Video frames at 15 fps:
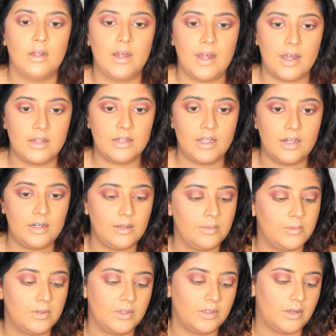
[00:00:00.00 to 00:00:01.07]
And then I'm
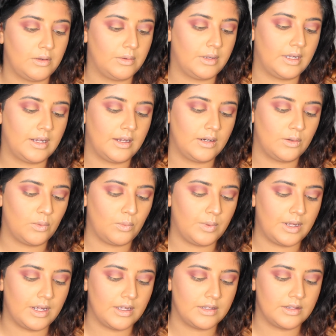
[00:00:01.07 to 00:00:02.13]
going to go in
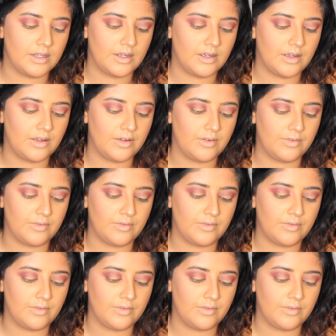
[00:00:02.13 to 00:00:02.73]
with the